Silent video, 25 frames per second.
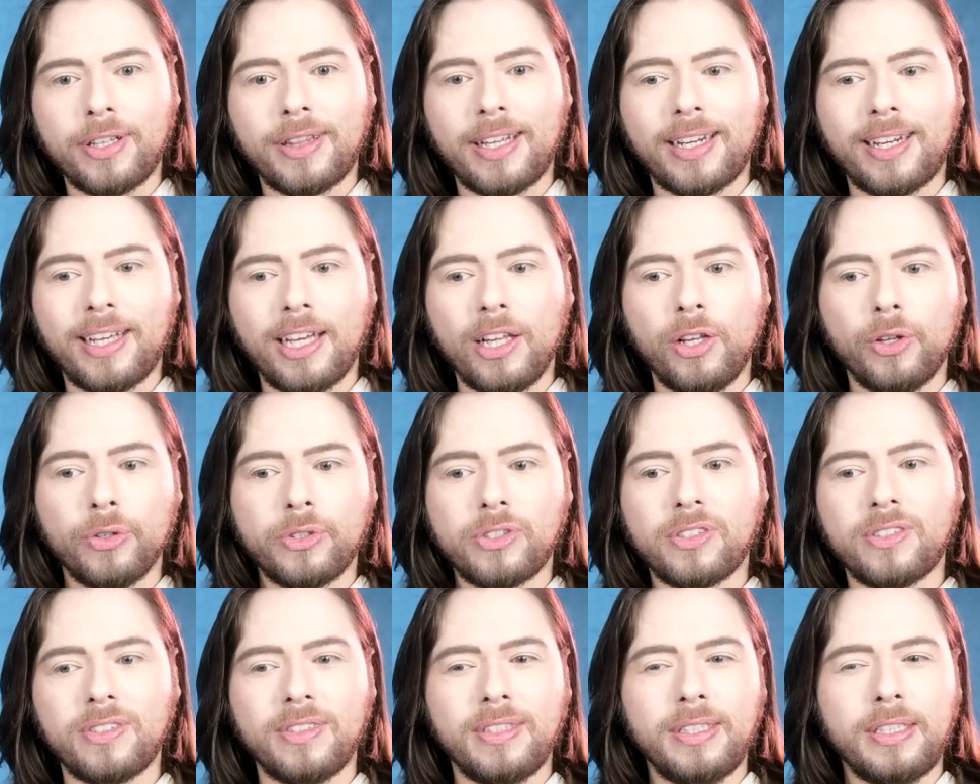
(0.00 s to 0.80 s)
that he
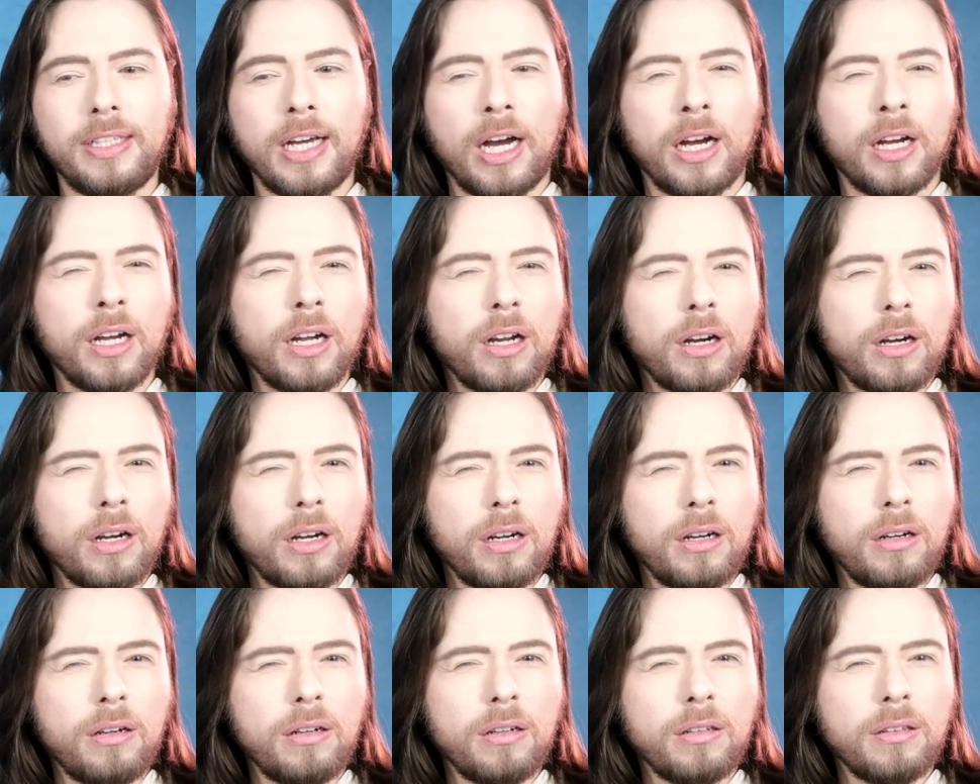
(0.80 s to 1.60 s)
looks
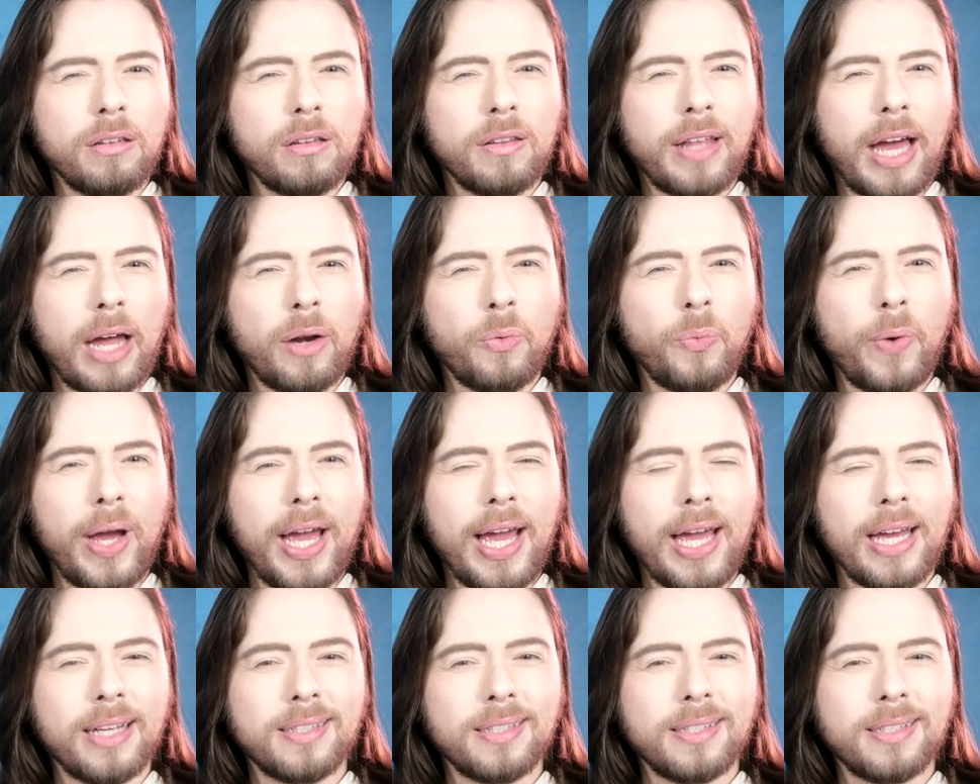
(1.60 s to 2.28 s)
younger that way?